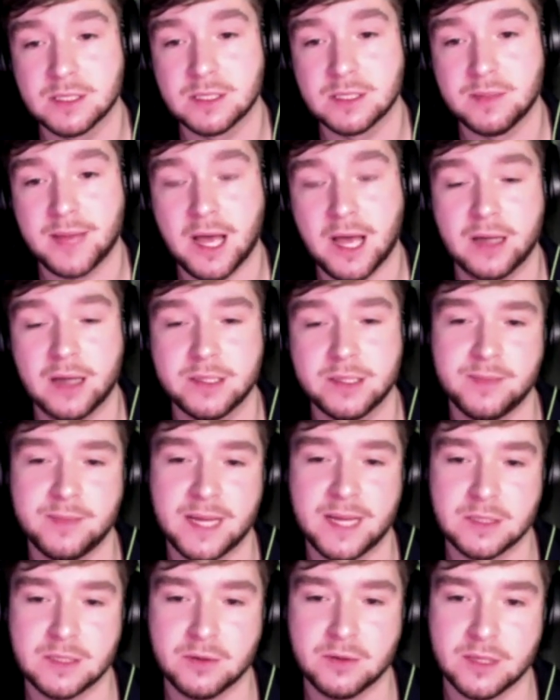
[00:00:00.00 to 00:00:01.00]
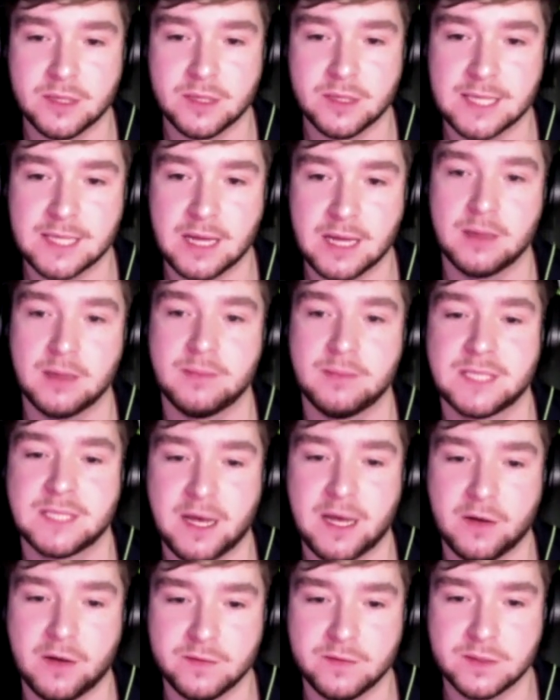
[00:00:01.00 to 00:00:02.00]
about how to better understand
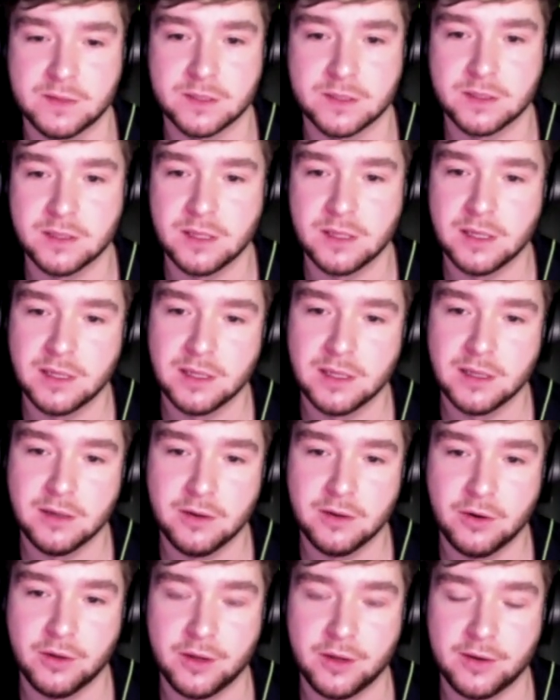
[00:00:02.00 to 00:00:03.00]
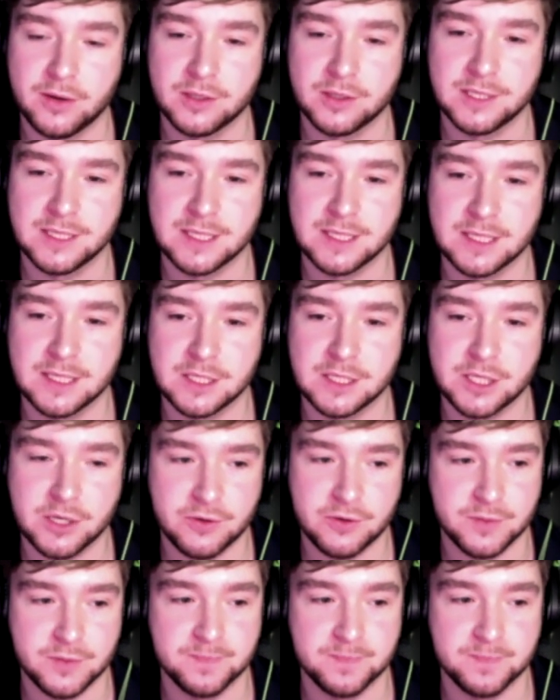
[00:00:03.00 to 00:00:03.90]
themselves or their autistic children.